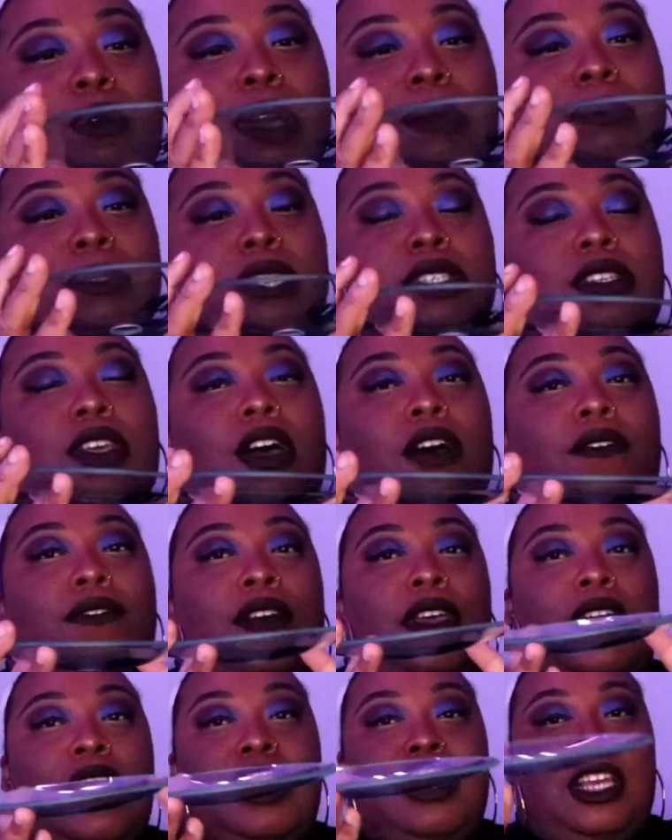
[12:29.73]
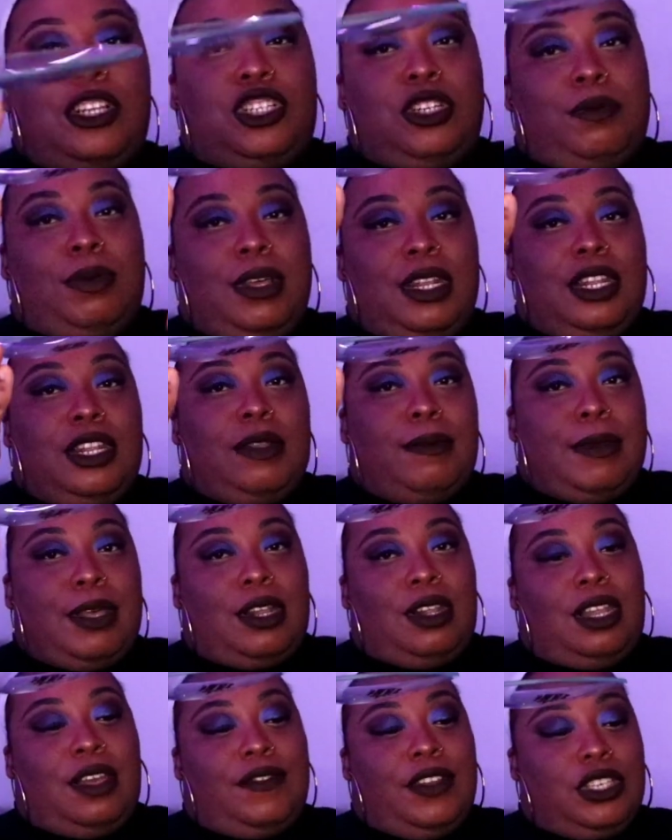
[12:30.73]
gonna wipe this off. That you put in the
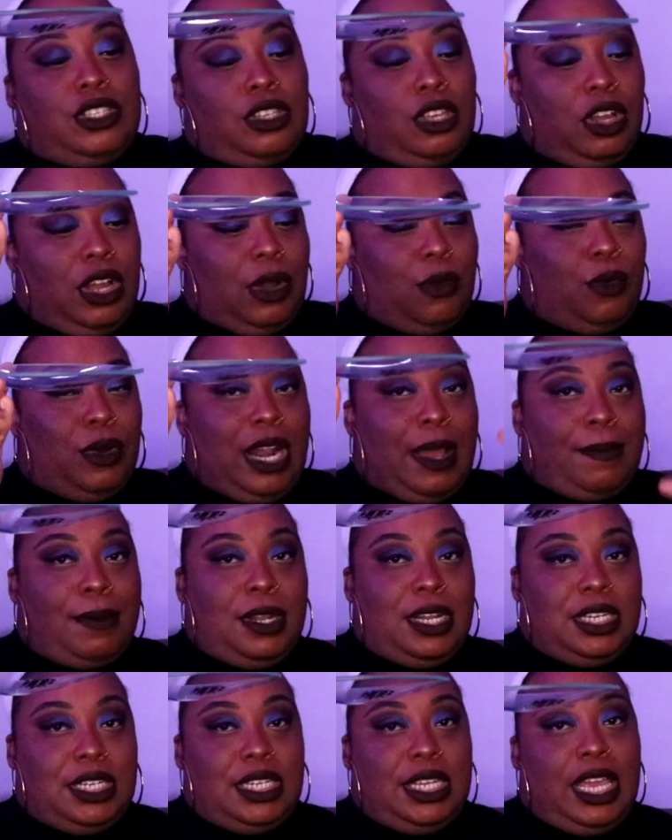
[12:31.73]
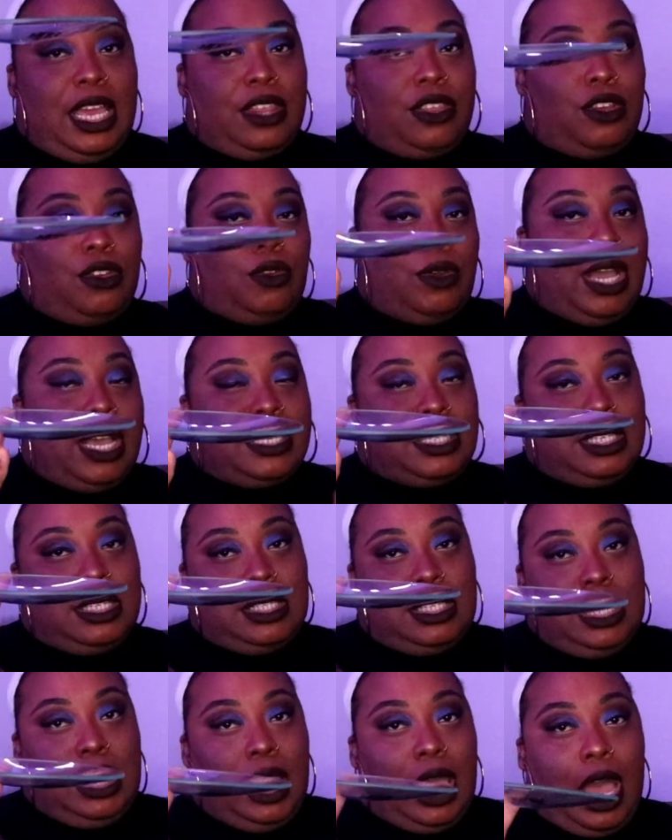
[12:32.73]
middle of it. So when I put it together, you guys
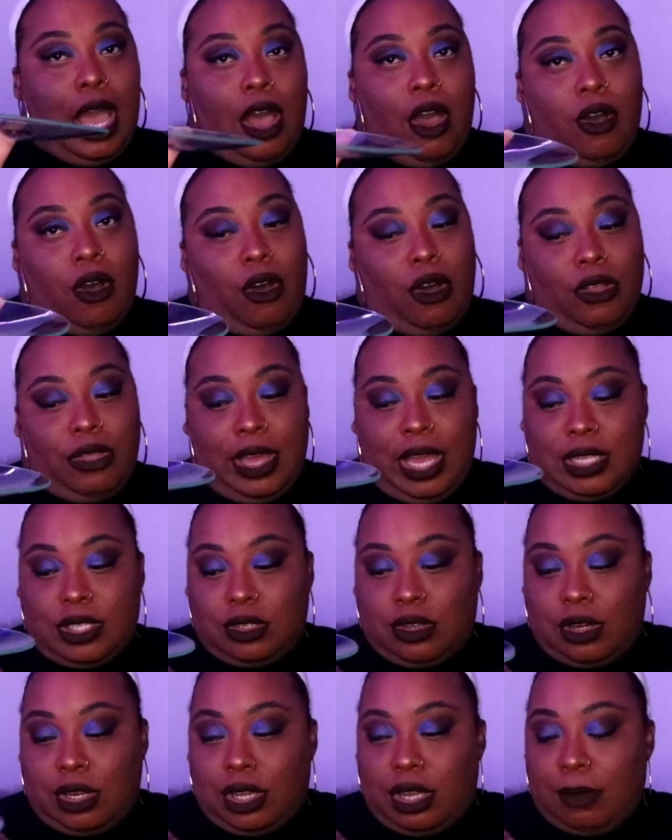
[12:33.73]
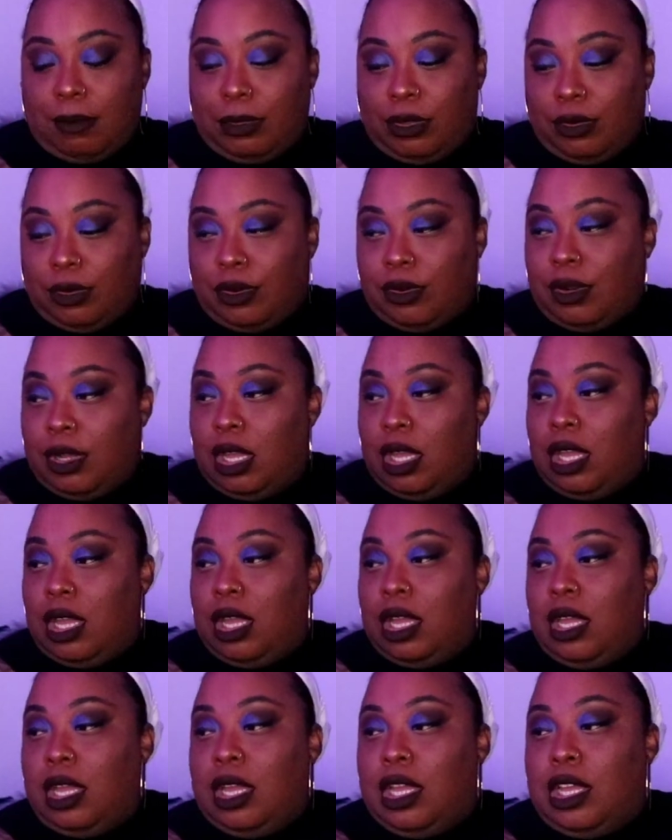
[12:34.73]
can see how all that's going to come through.
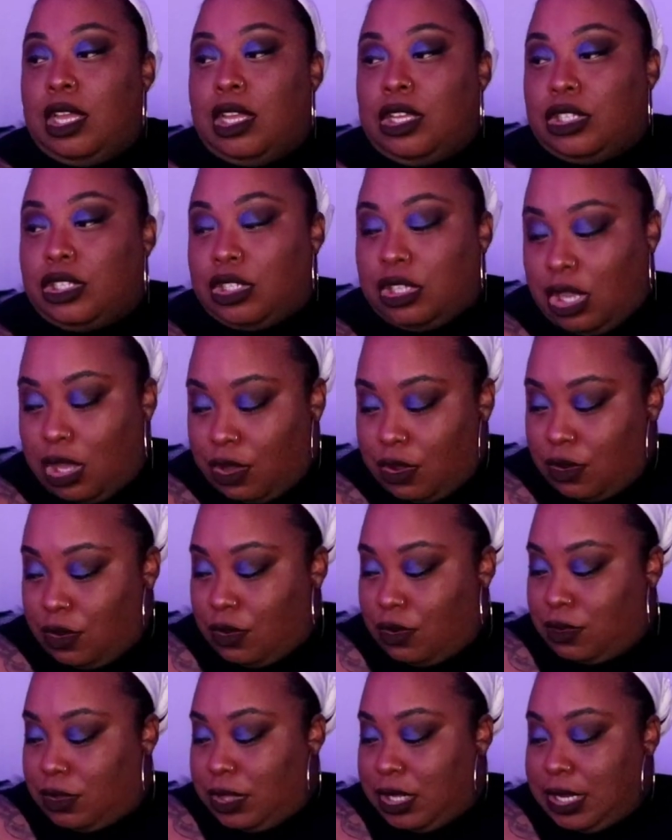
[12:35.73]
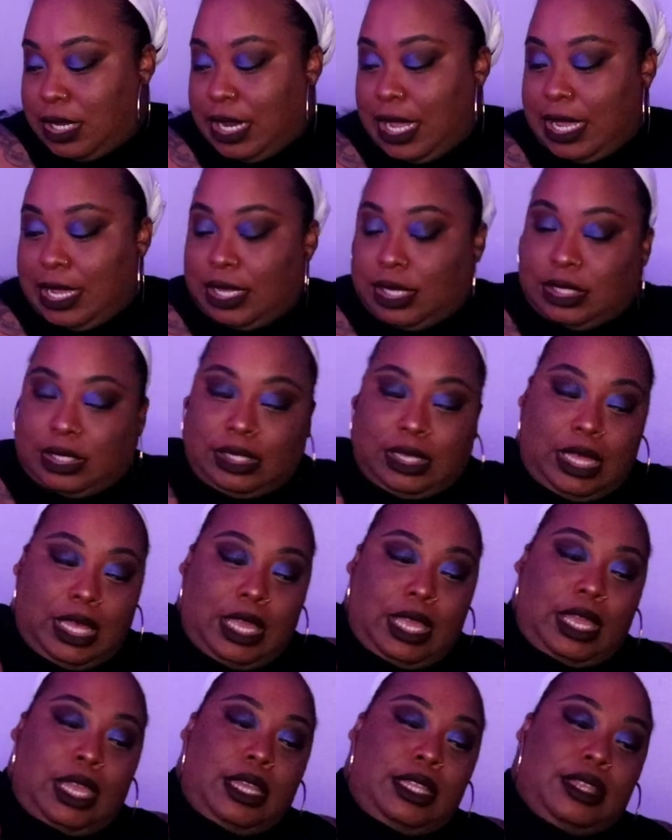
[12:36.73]
So the next
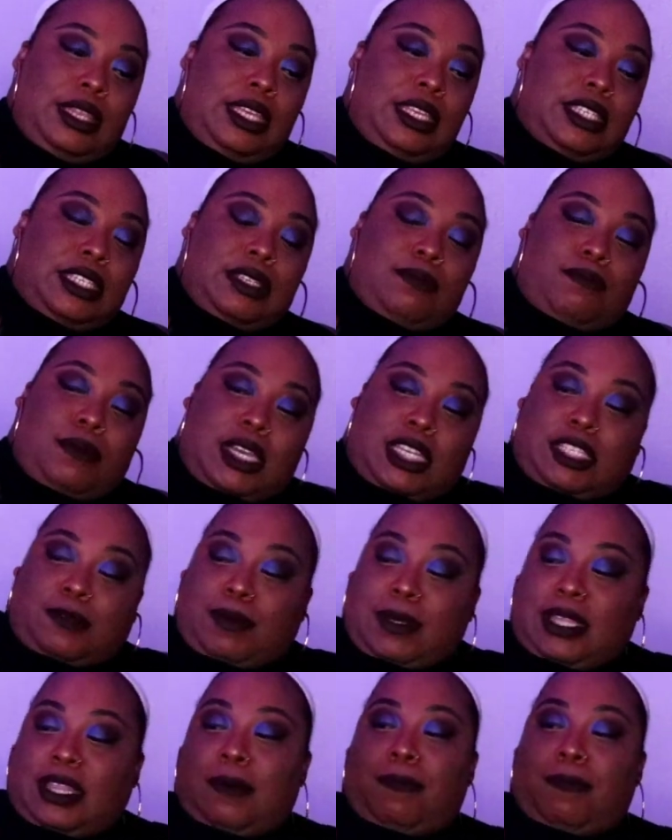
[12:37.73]
thing, this must be